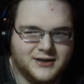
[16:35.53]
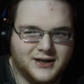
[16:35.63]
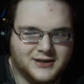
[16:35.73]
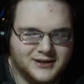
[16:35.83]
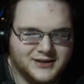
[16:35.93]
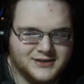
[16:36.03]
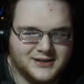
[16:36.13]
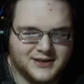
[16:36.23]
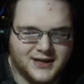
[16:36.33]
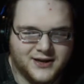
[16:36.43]
I glanced
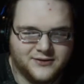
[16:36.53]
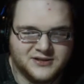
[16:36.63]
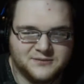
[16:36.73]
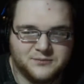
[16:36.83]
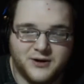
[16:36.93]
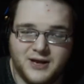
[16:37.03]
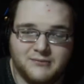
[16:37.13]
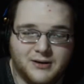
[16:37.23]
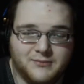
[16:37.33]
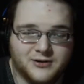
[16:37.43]
at the house,
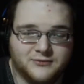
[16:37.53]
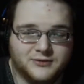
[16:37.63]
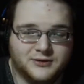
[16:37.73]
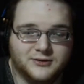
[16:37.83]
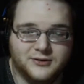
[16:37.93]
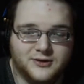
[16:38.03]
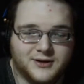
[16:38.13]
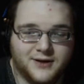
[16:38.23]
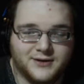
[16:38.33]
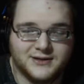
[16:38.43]
praying my mother would
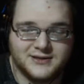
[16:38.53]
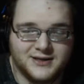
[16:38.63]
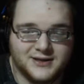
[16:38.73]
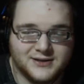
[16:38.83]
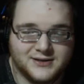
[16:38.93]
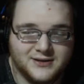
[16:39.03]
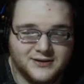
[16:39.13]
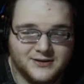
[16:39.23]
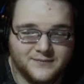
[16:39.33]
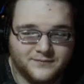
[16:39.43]
look out and see us.
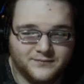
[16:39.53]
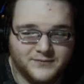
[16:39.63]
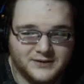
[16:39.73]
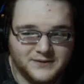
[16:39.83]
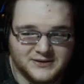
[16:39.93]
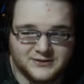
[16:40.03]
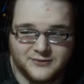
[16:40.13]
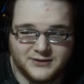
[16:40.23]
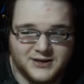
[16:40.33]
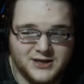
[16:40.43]
If he's
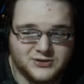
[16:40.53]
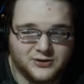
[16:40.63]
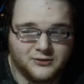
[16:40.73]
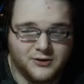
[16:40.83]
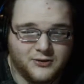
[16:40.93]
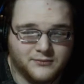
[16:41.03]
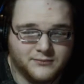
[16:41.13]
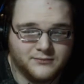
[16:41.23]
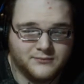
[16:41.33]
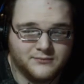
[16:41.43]
lonely, he should go home.